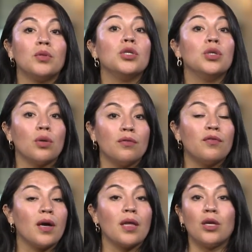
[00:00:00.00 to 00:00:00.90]
to
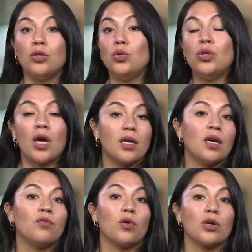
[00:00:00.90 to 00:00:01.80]
notify that you do not
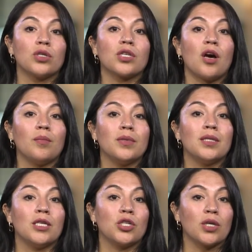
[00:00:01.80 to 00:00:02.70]
have workers'
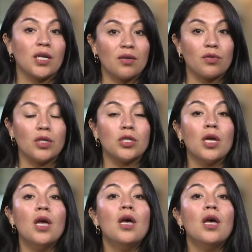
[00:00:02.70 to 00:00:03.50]
compensation coverage.